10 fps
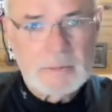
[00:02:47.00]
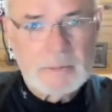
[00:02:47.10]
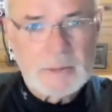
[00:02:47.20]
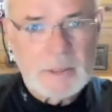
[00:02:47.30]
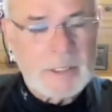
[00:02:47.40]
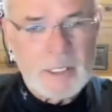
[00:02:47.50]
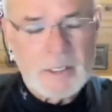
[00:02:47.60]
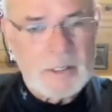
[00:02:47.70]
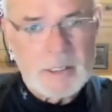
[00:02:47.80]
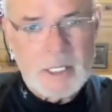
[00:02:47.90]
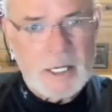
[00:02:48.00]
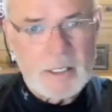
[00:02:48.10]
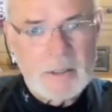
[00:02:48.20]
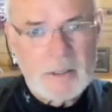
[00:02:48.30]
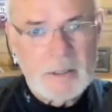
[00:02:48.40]
at the end of the
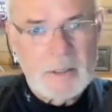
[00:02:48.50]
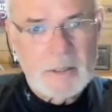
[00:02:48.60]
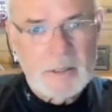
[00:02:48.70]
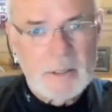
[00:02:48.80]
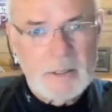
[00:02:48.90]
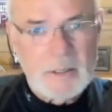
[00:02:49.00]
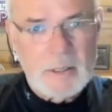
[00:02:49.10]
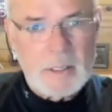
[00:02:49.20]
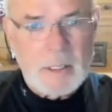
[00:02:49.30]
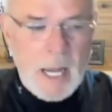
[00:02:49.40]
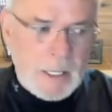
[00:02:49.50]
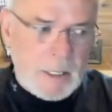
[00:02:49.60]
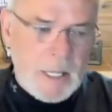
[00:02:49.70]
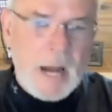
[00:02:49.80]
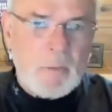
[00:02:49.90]
day. Not
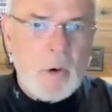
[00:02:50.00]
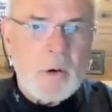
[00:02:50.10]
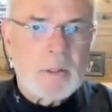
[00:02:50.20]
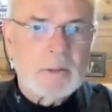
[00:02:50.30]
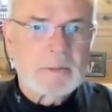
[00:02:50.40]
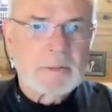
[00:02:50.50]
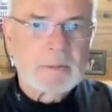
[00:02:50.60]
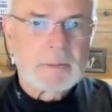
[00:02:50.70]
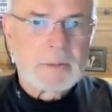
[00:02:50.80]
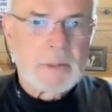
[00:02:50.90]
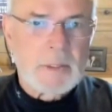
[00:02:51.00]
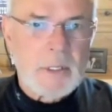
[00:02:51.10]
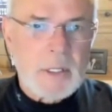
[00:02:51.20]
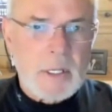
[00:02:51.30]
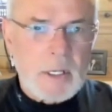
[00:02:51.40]
in that role.
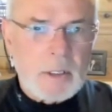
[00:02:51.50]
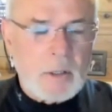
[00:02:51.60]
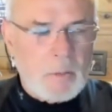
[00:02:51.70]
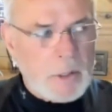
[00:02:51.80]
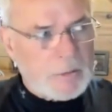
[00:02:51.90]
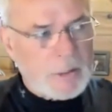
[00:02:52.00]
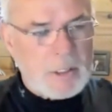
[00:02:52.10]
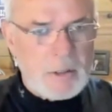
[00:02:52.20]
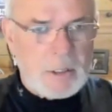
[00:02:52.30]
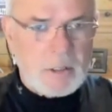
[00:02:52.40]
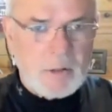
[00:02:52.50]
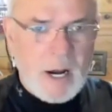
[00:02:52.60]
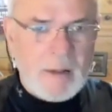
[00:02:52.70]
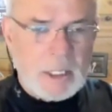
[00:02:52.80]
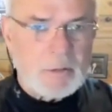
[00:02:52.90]
You know, one of the things that used to
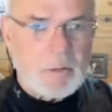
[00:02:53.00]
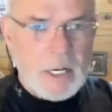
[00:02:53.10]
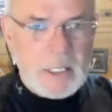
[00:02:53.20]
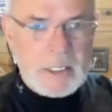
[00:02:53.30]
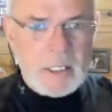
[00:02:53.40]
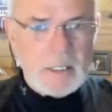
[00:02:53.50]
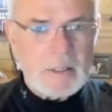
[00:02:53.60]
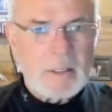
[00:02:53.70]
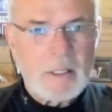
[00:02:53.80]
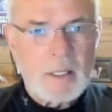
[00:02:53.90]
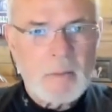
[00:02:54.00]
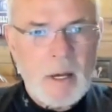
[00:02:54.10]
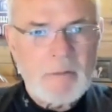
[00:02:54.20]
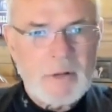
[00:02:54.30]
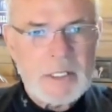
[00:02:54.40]
drive me crazy
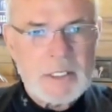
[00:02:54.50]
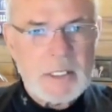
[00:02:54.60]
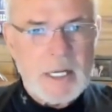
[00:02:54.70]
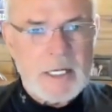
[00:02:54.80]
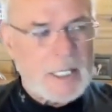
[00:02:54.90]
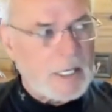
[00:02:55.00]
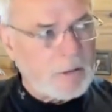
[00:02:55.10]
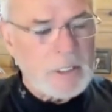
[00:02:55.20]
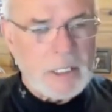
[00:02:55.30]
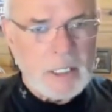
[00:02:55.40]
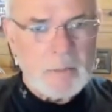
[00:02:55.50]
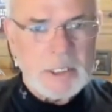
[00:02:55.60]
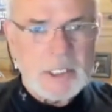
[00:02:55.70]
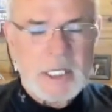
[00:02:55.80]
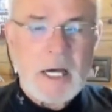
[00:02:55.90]
about Vince is I couldn't get him to
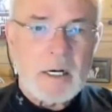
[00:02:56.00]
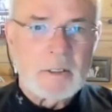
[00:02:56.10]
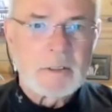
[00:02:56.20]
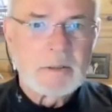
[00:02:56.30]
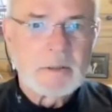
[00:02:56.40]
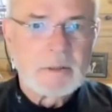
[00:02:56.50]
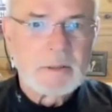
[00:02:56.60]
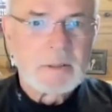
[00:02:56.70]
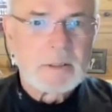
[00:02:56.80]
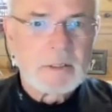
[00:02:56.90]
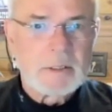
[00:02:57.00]
sell. I